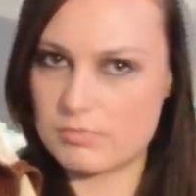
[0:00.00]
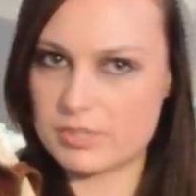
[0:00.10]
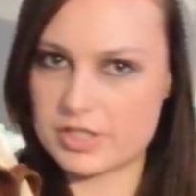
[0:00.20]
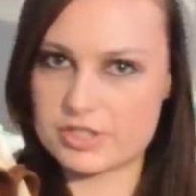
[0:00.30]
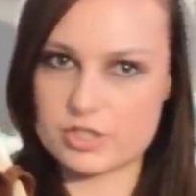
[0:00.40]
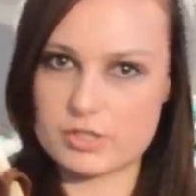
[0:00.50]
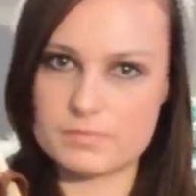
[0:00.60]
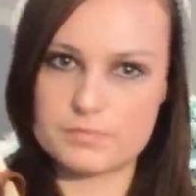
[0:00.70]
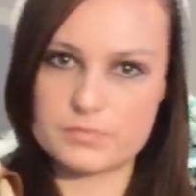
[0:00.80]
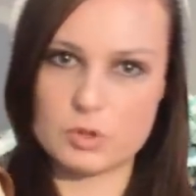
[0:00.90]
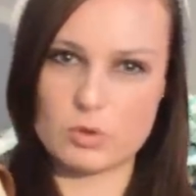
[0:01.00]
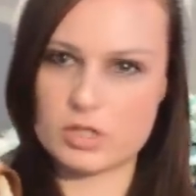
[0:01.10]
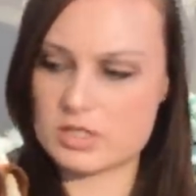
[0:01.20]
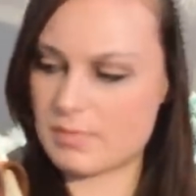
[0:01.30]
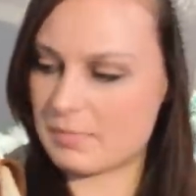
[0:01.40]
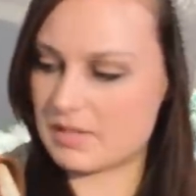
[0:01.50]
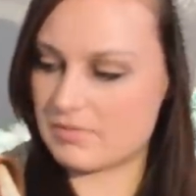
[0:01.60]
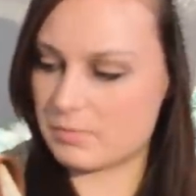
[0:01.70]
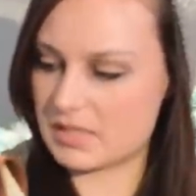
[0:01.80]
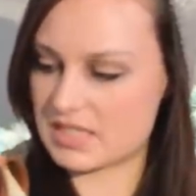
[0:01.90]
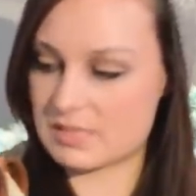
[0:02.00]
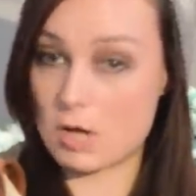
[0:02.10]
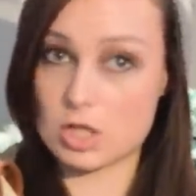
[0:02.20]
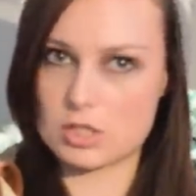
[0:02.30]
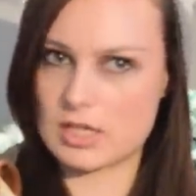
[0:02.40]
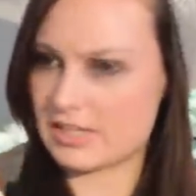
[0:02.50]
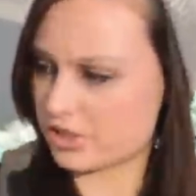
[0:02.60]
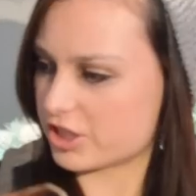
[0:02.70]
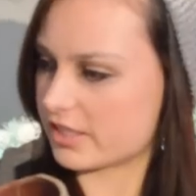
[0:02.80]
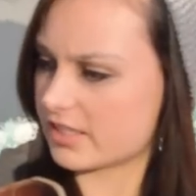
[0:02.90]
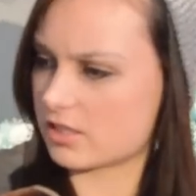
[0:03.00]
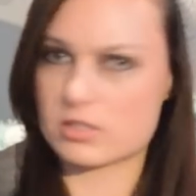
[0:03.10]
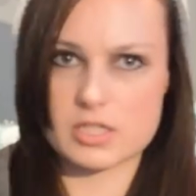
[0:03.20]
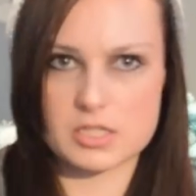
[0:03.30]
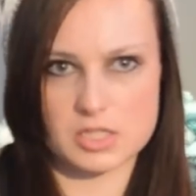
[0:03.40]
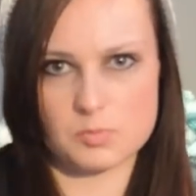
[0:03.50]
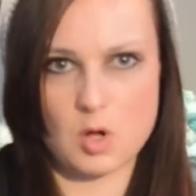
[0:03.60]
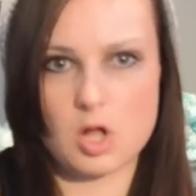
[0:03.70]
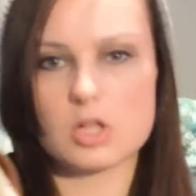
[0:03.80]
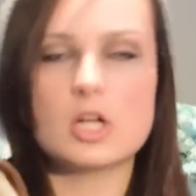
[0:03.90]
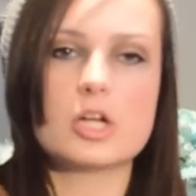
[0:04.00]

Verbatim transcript: Pretty sure. Or hers might be even be the small. Actually, I think hers is the small.